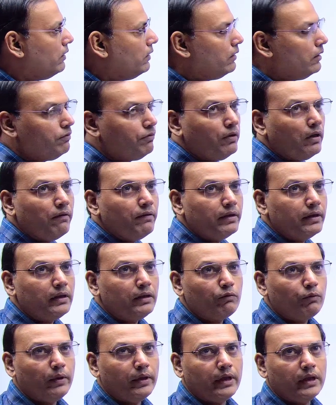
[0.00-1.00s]
If you have any
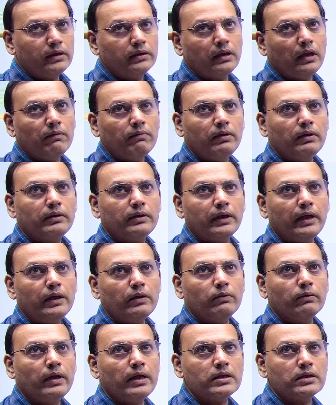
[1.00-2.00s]
queries, I will try
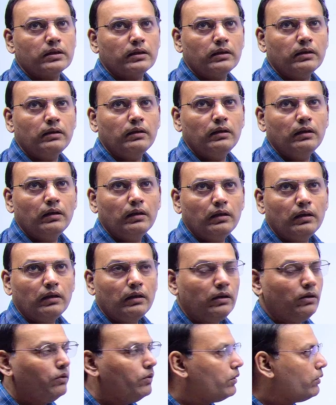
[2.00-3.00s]
to answer
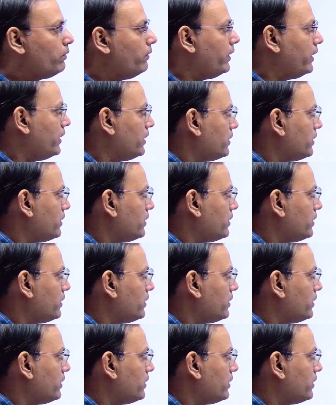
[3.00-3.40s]
your queries,